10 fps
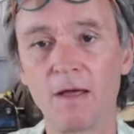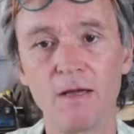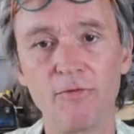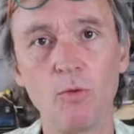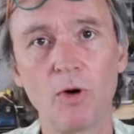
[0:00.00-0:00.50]

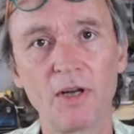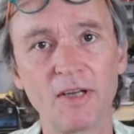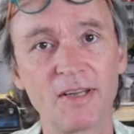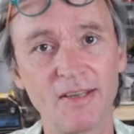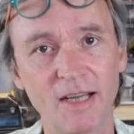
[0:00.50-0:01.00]
if you wanted
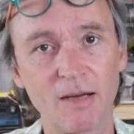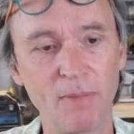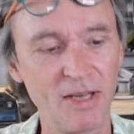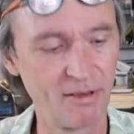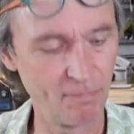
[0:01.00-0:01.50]
to stick a
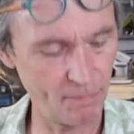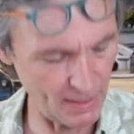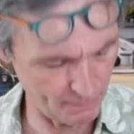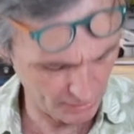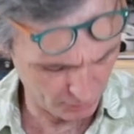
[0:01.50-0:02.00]
piece of
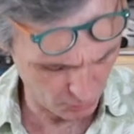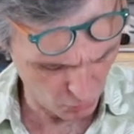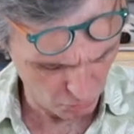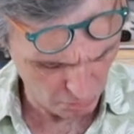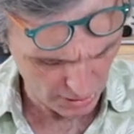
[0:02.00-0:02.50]
paper to my